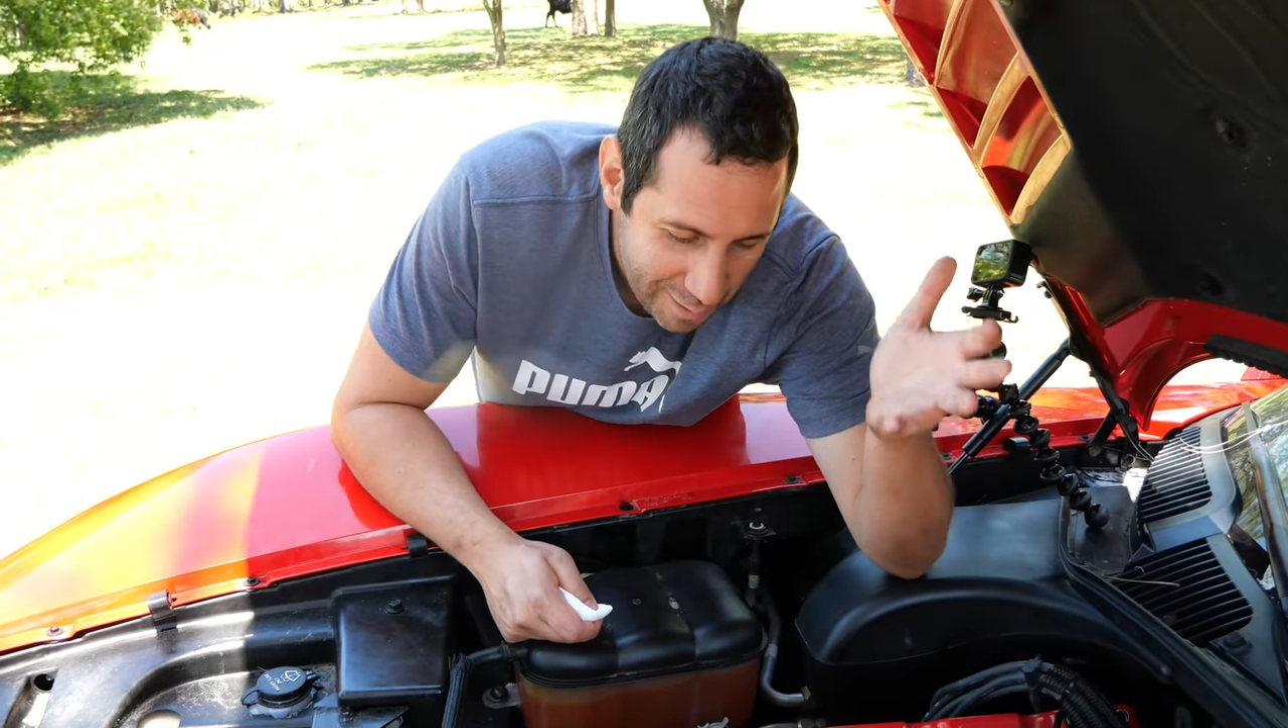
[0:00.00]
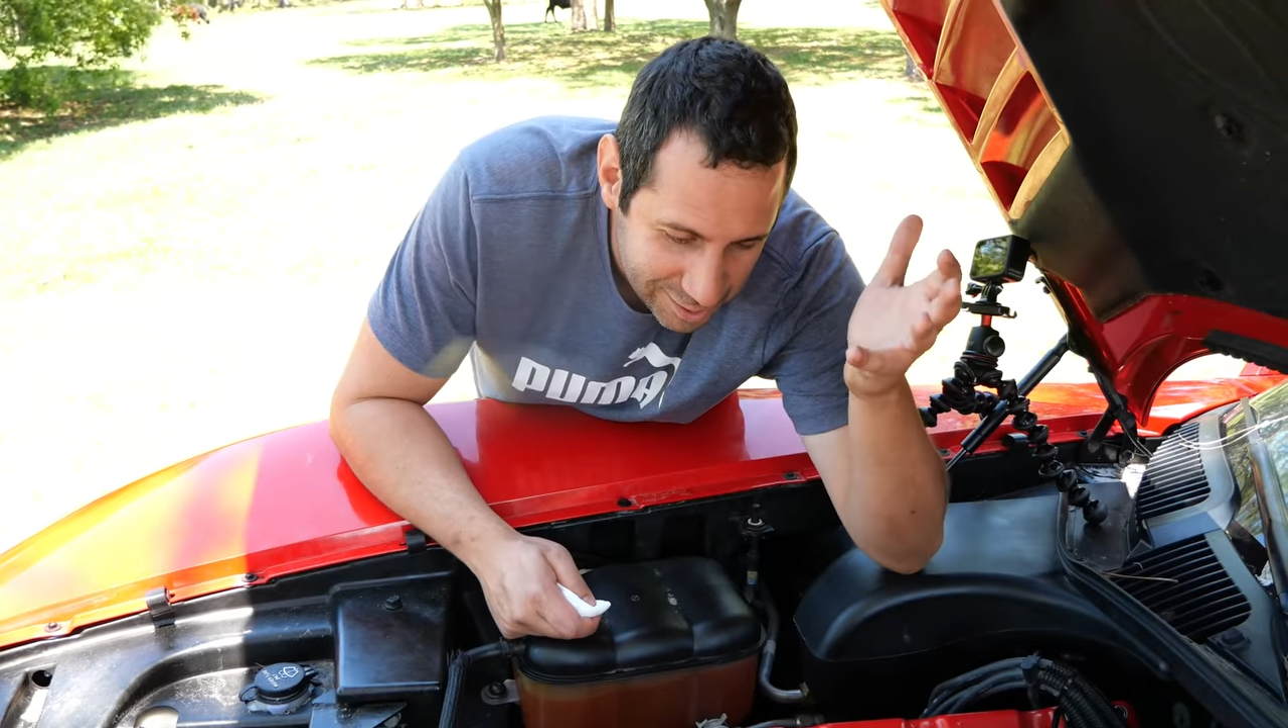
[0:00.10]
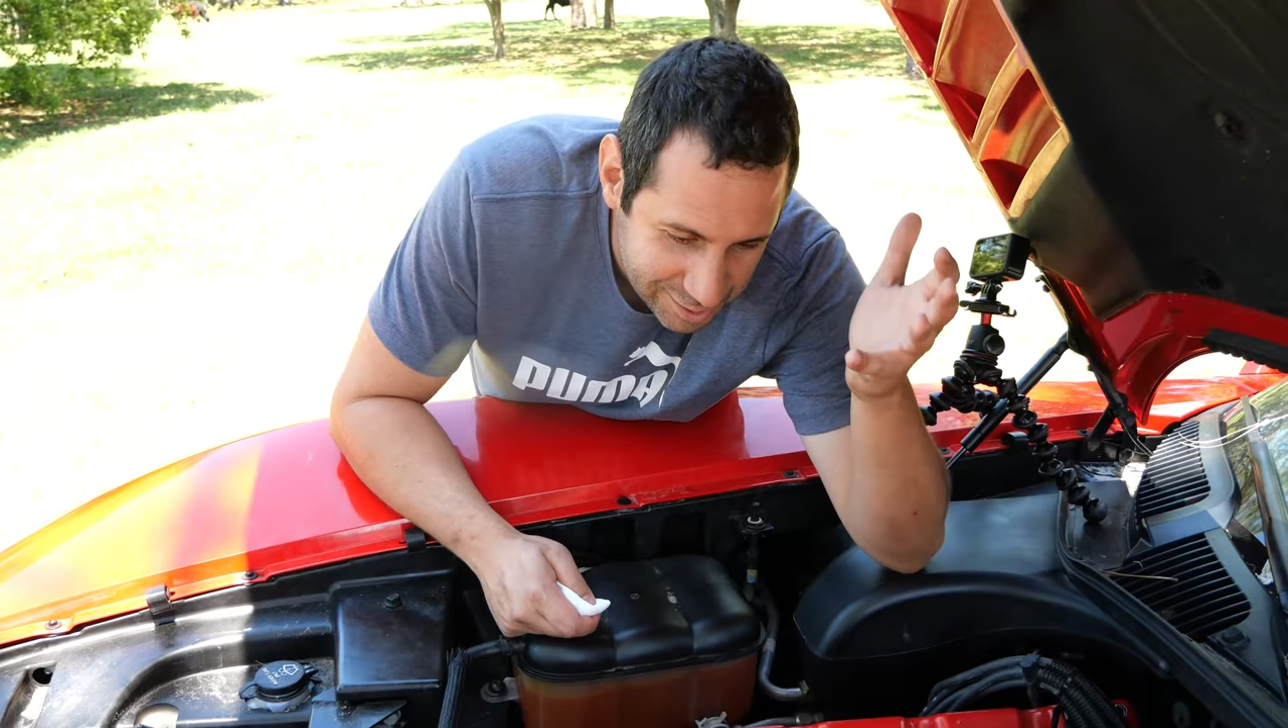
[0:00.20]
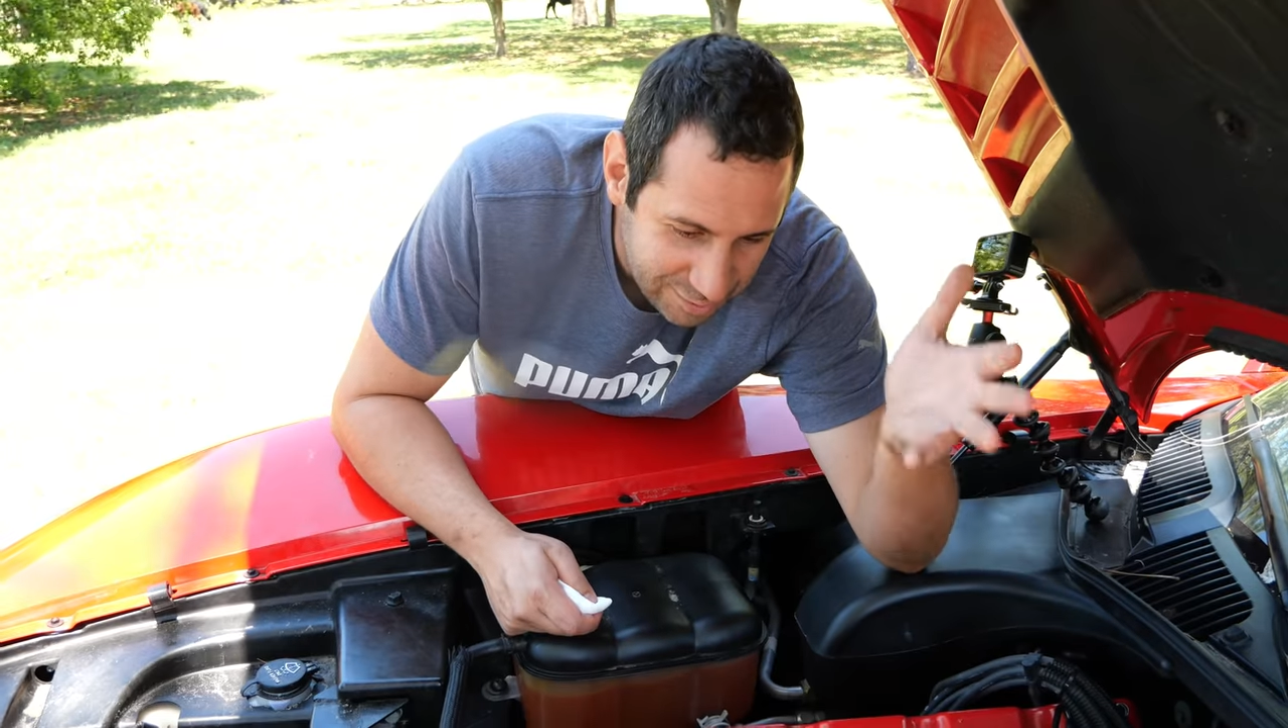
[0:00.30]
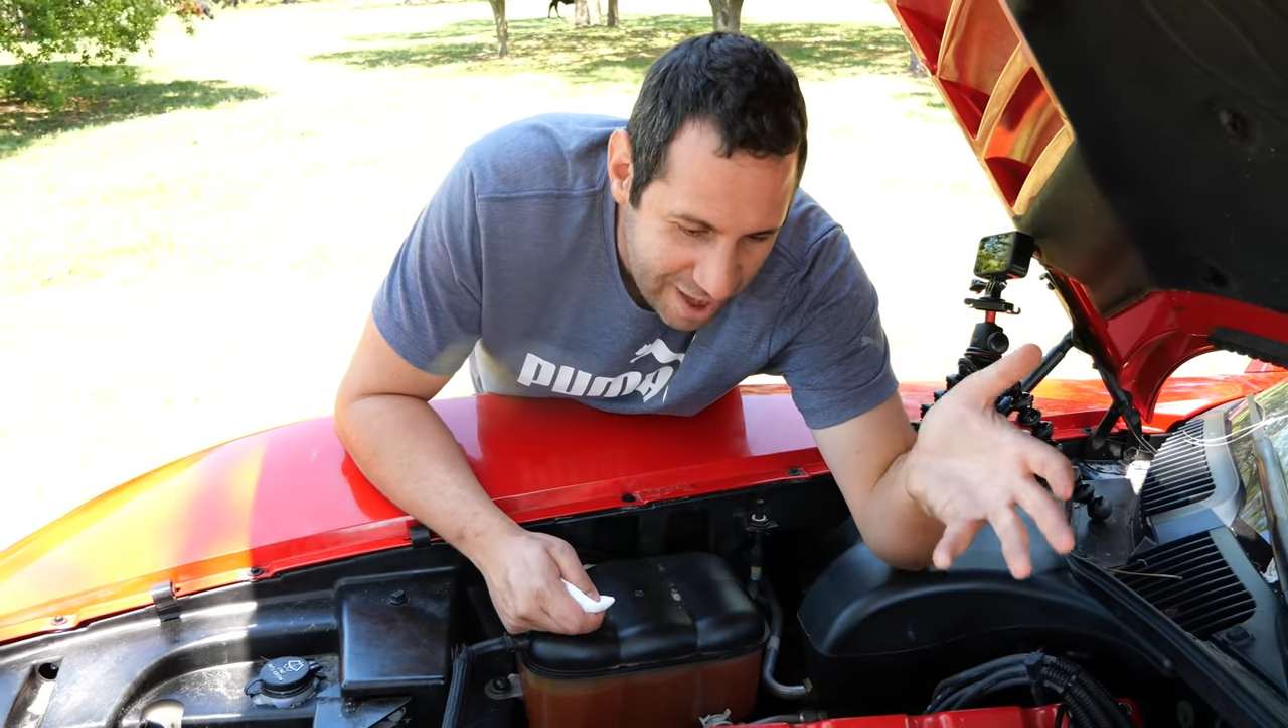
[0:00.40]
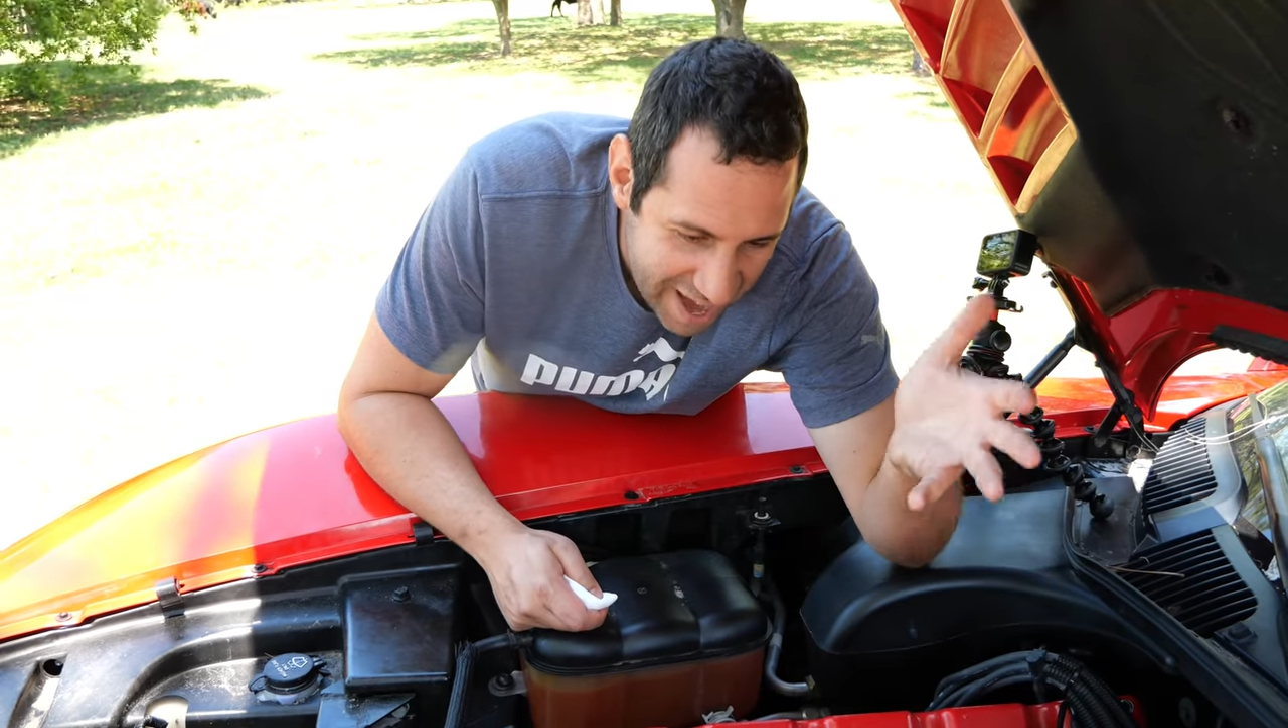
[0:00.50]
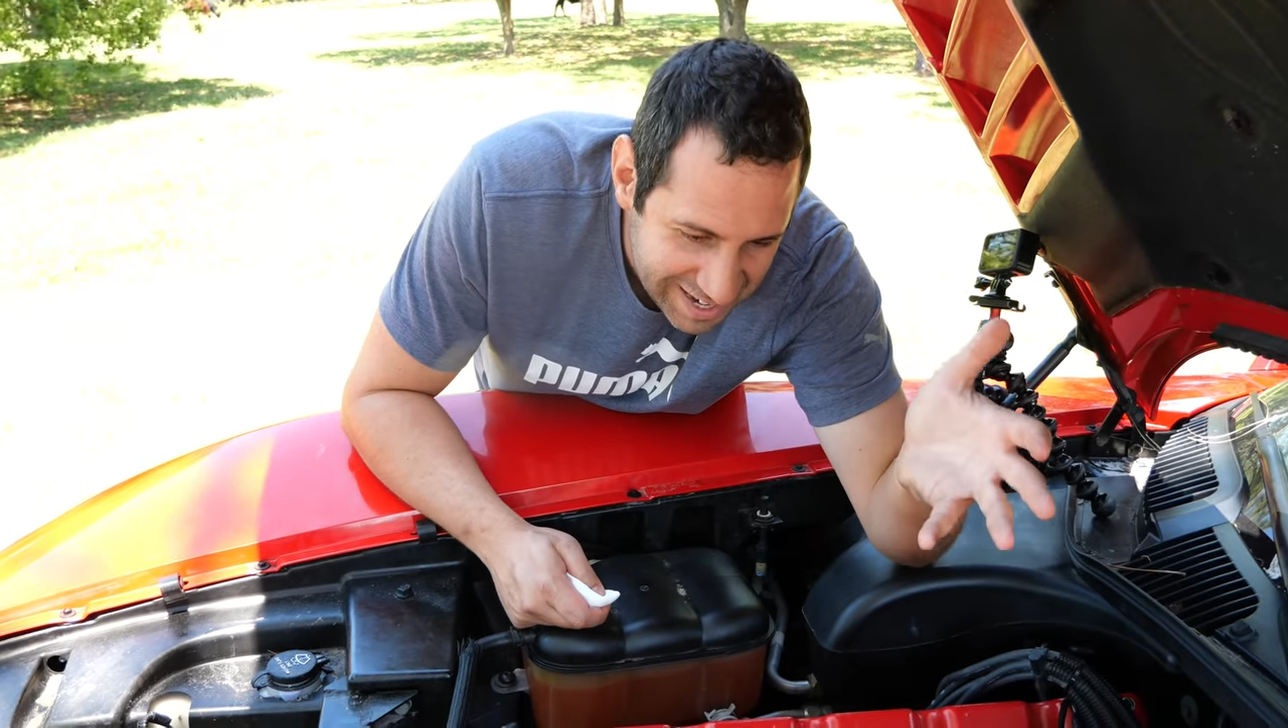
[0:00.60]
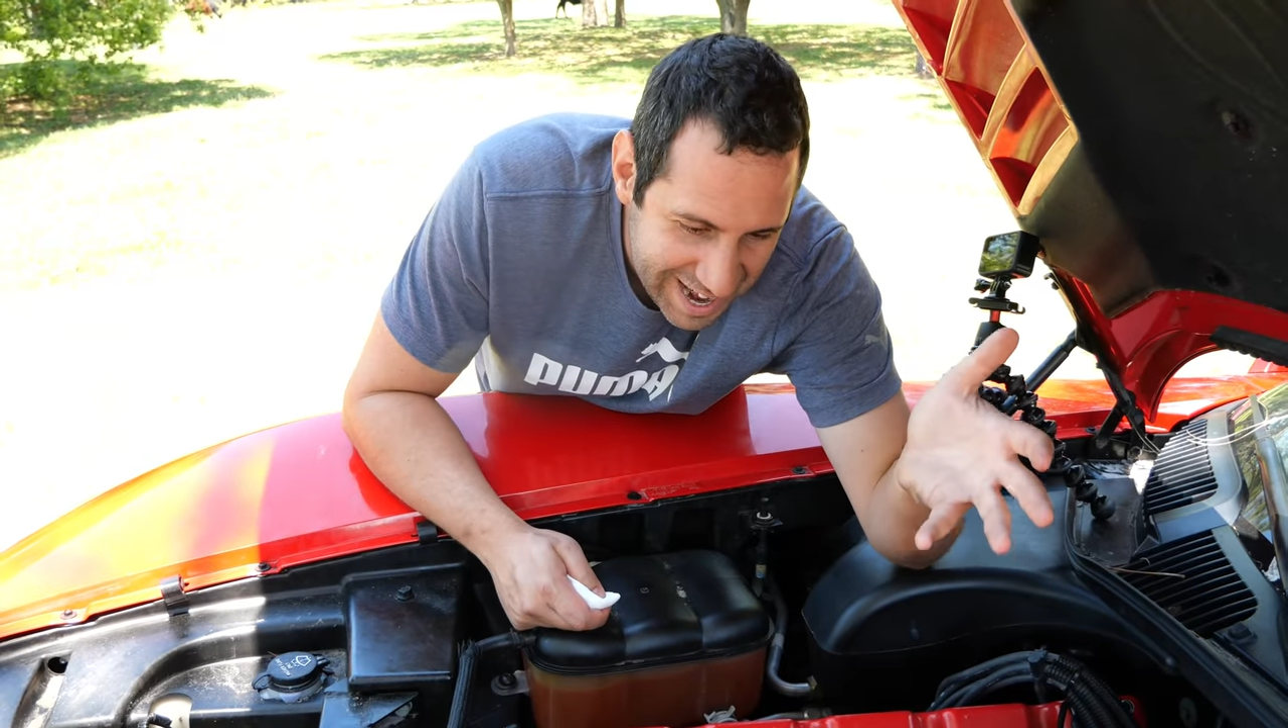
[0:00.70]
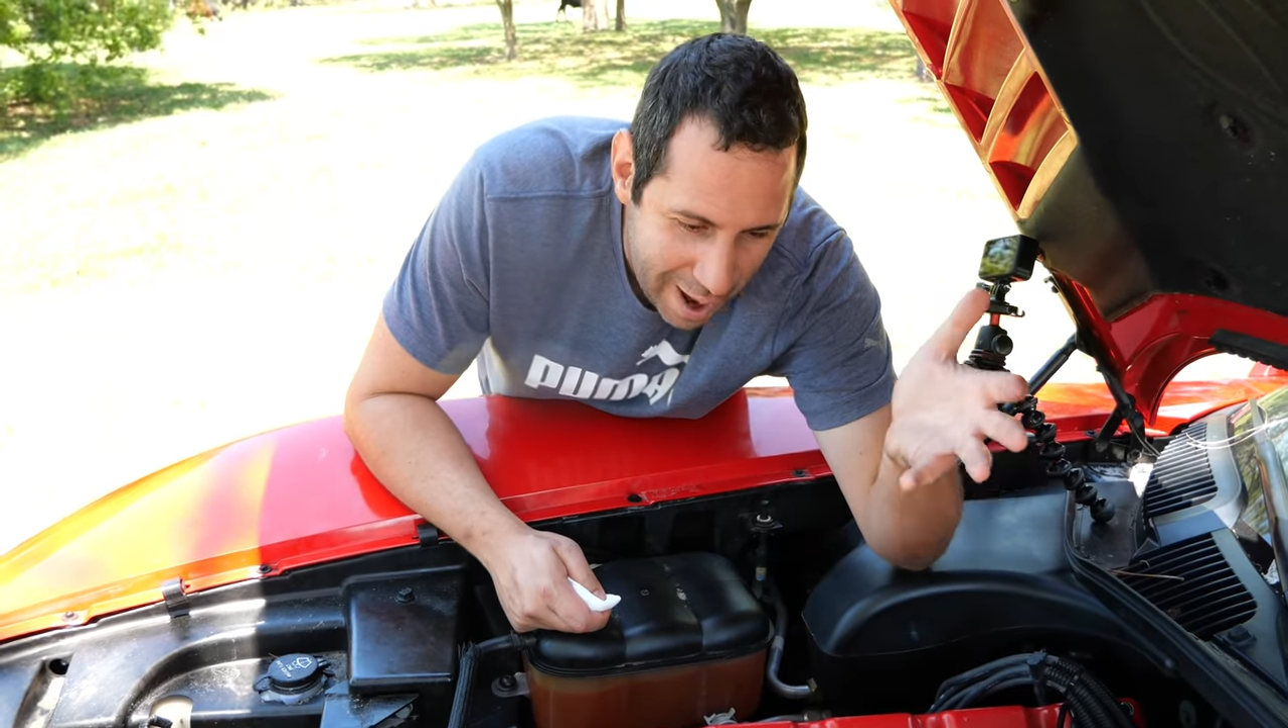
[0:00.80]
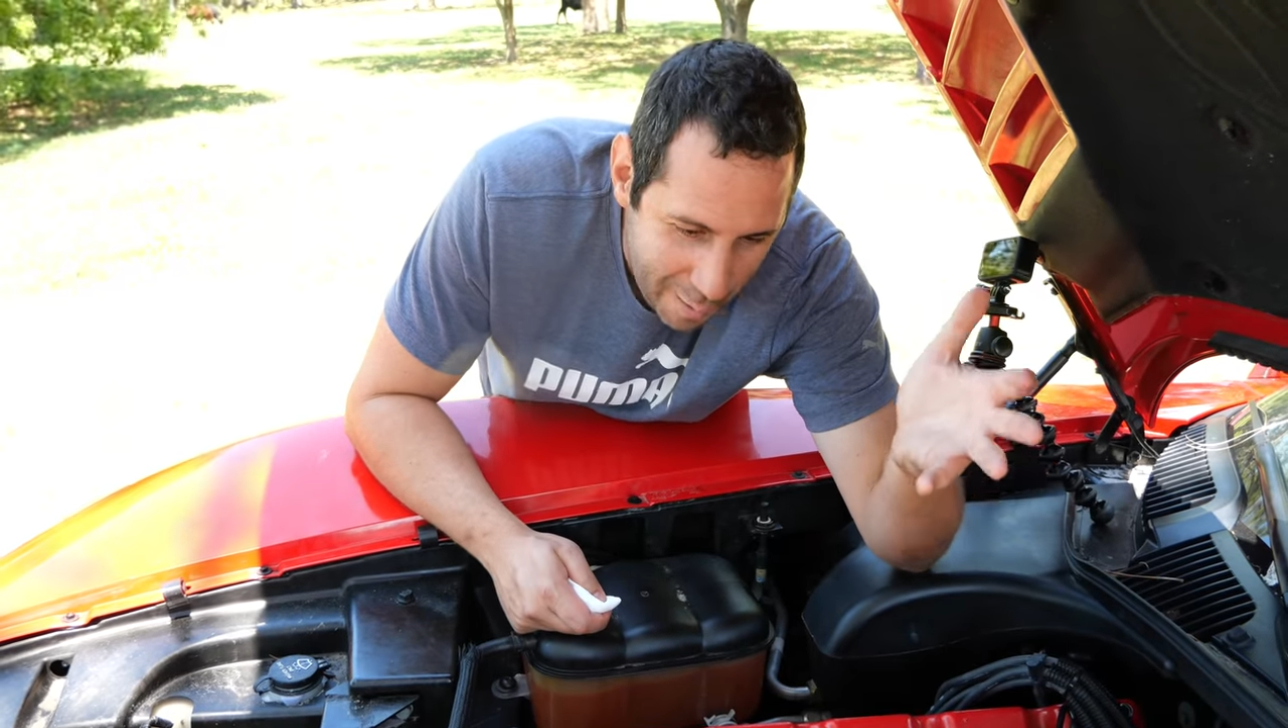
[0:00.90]
was
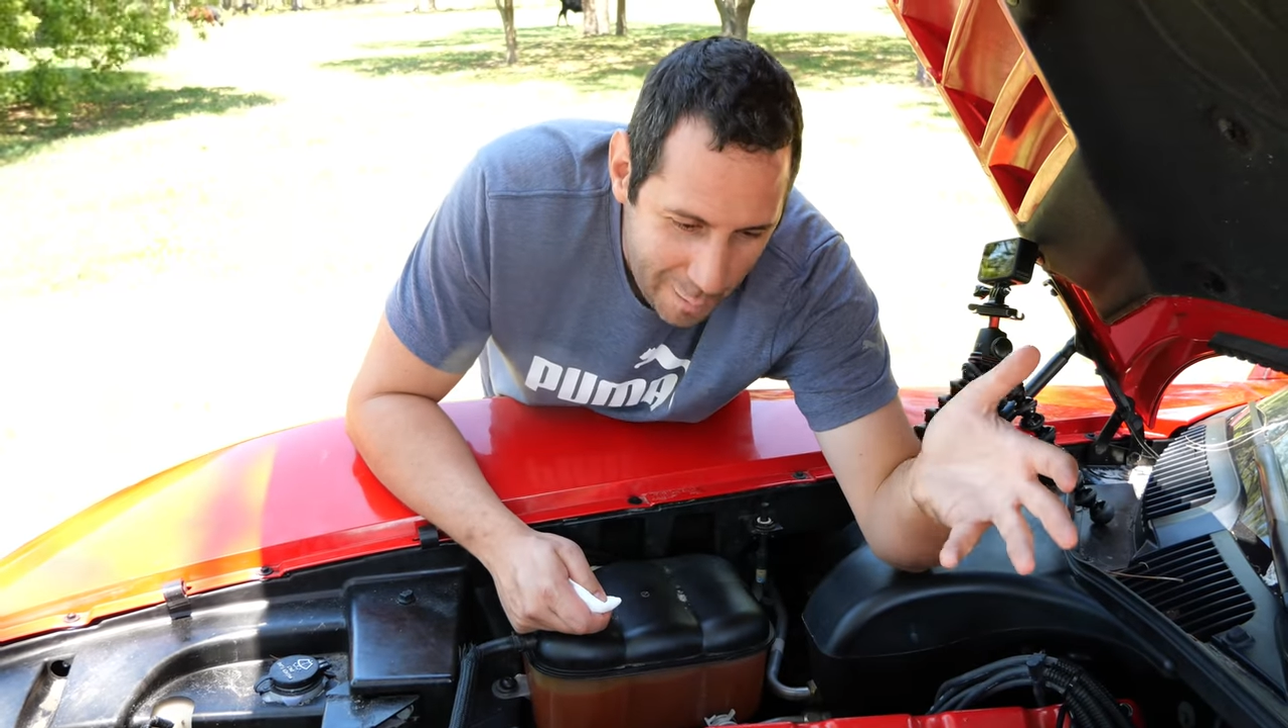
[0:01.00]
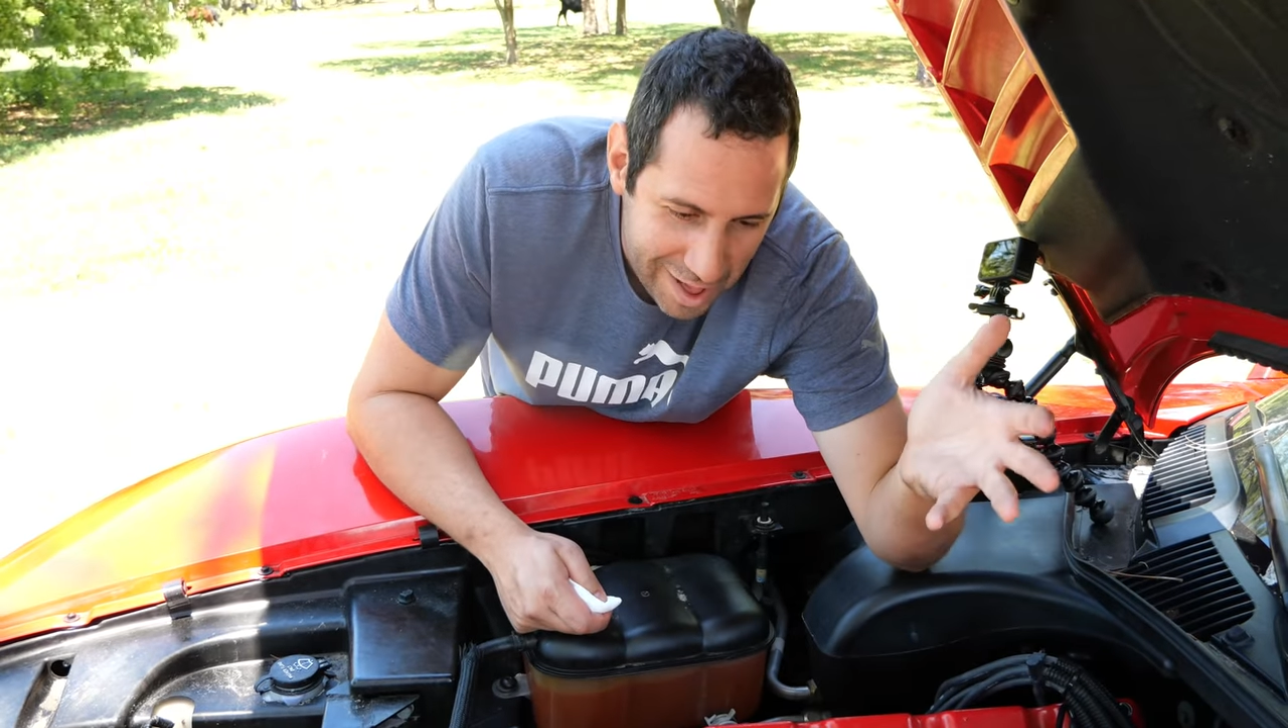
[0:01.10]
find out